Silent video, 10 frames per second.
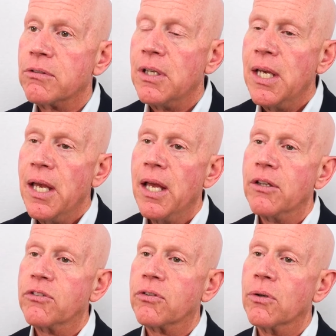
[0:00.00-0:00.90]

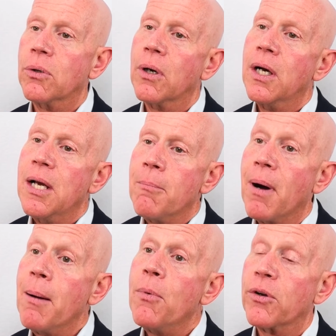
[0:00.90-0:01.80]
And so
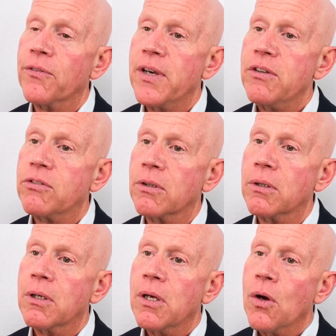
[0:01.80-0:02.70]
my
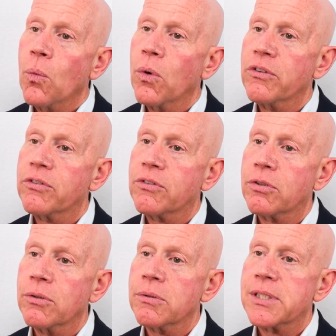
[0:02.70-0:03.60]
motivation was
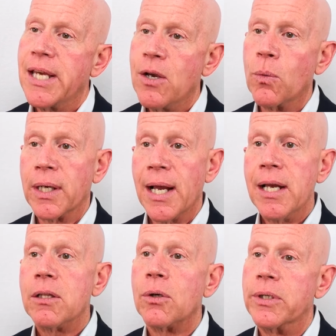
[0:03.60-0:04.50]
to take what I
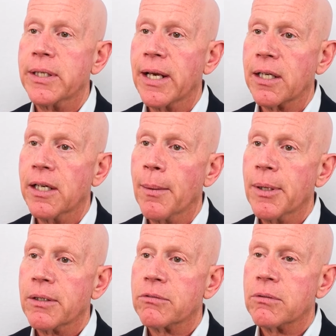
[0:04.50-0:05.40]
had learned in
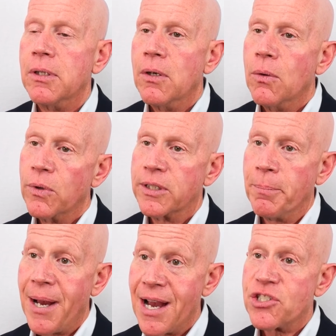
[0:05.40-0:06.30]
economics with the
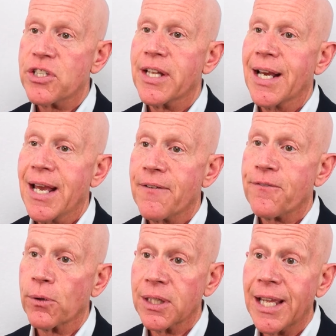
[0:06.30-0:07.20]
passion that I have
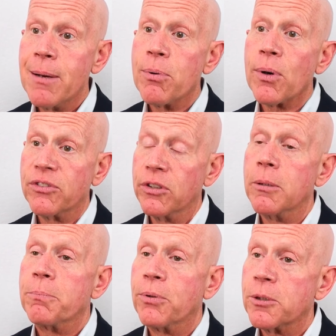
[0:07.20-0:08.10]
for labor as an
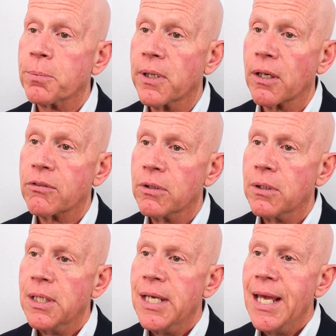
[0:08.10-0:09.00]
input to
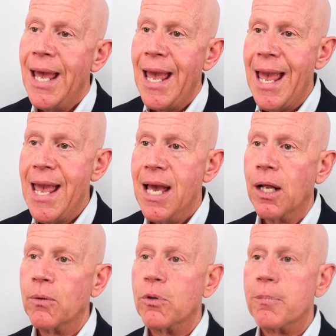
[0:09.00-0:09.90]
production,
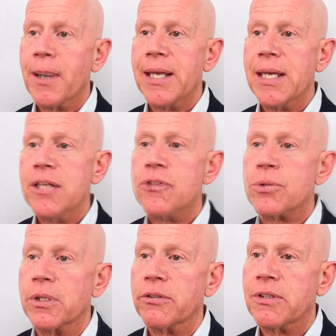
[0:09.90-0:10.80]
and with my
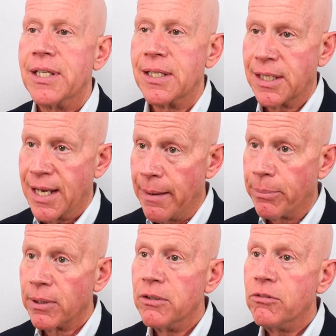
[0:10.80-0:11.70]
interest in
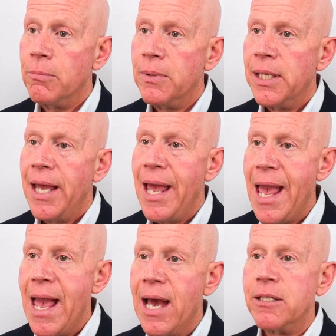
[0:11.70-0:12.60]
capitalism
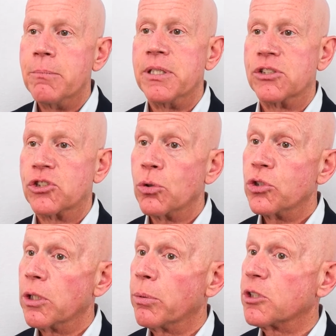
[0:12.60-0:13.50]
and in being
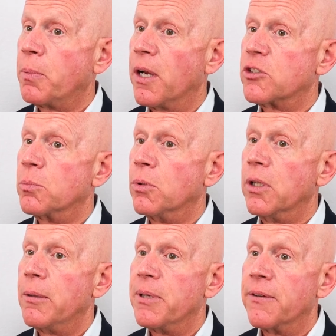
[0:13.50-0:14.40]
socially
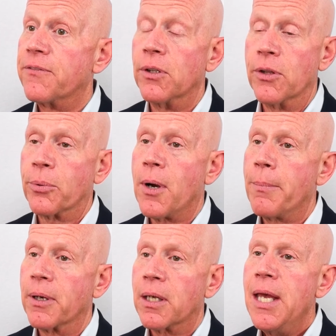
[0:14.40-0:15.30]
responsible and being
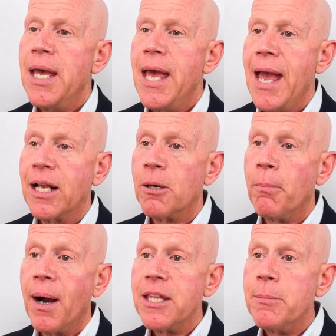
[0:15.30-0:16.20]
philanthropic, and
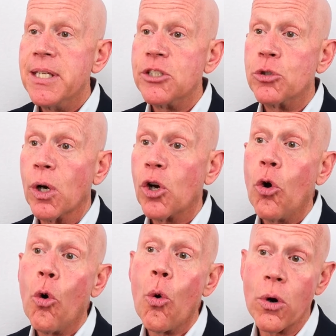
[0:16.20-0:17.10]
combine them into a
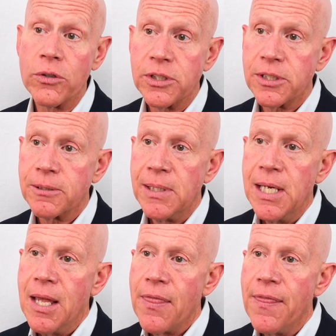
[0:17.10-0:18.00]
course
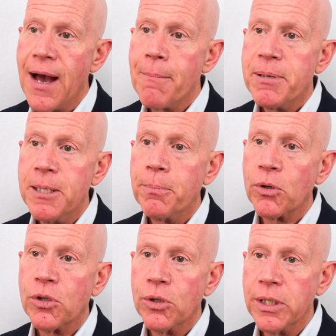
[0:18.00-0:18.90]
that people
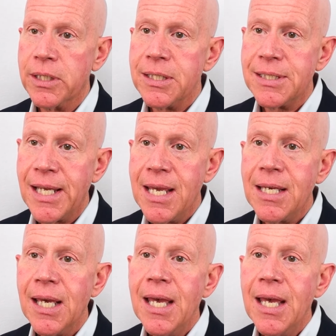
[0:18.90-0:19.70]
could take,